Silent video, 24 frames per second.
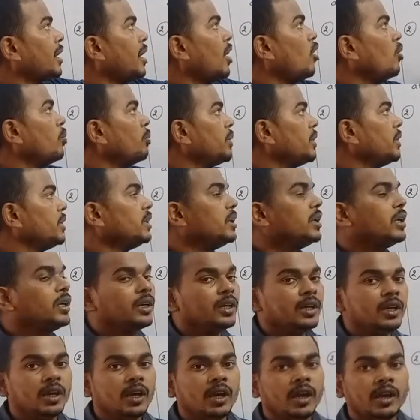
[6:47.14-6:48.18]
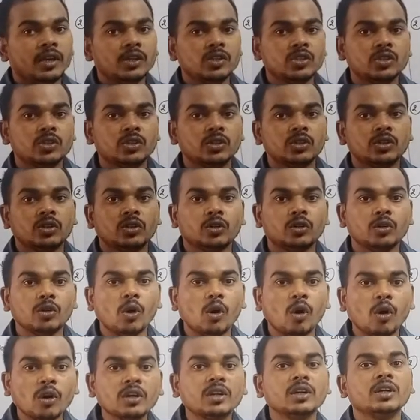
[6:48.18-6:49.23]
copper is
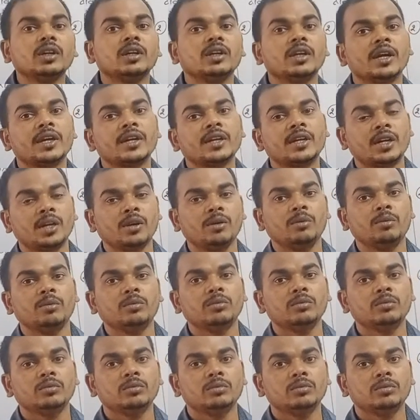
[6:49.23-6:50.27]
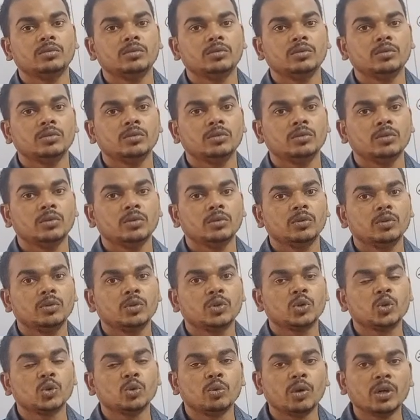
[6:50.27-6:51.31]
not reactive
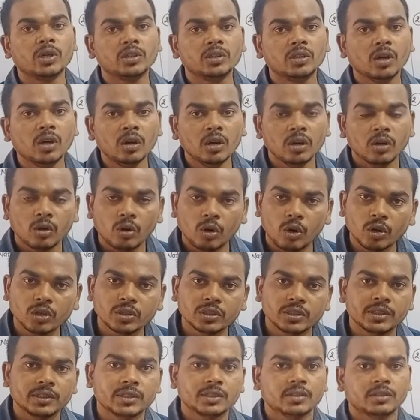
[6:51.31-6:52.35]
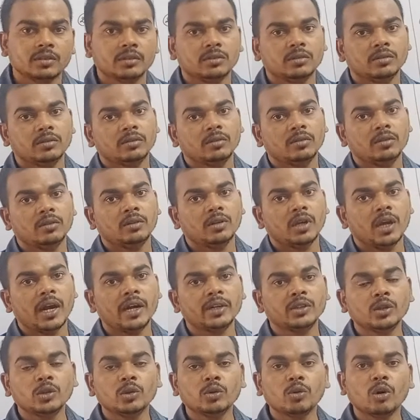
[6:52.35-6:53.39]
toward the oxygen
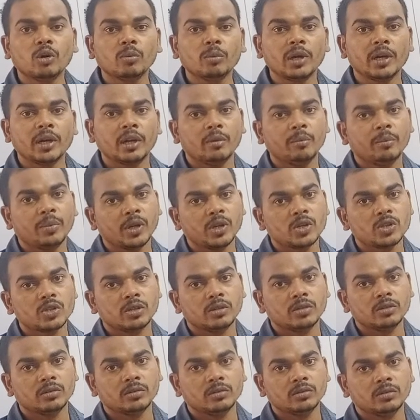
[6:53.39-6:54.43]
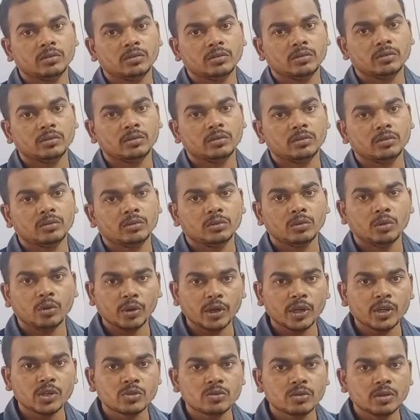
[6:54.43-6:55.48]
at the normal temperature.
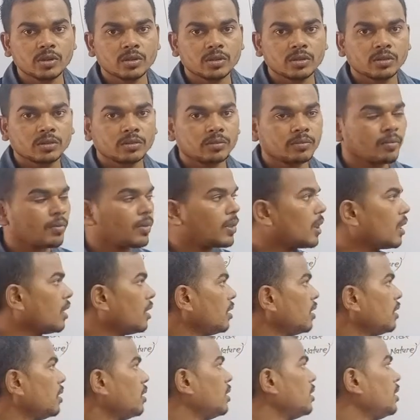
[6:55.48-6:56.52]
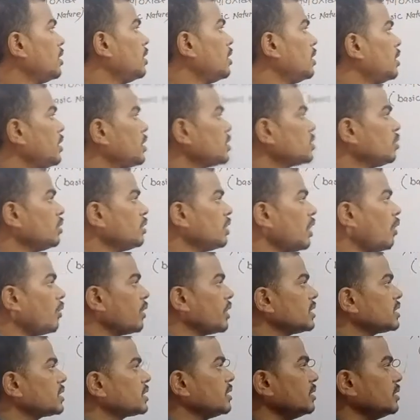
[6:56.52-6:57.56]
Okay, student. Let's
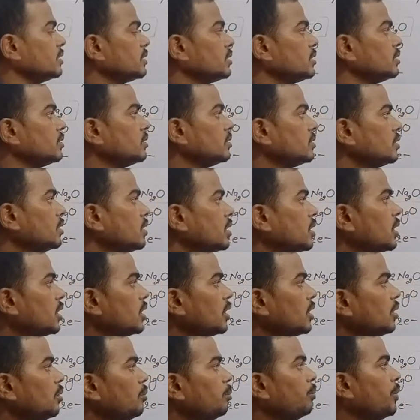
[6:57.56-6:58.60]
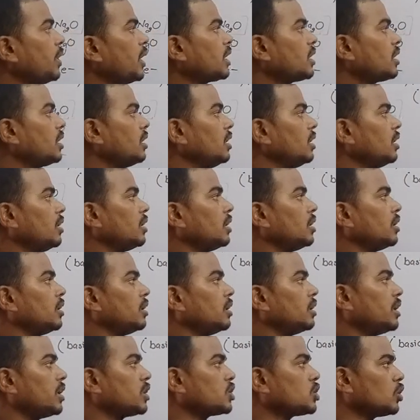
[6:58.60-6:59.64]
now discuss
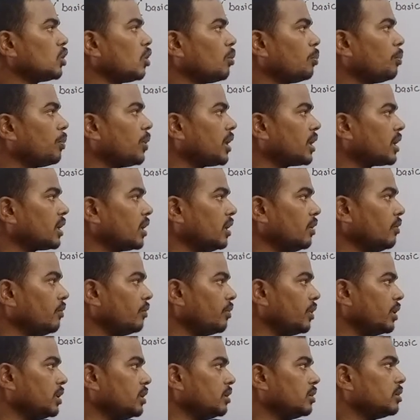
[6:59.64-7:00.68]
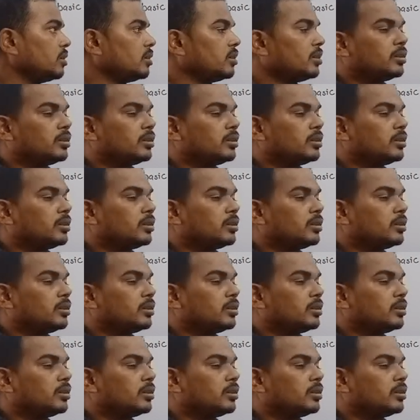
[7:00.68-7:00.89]
reaction of metal with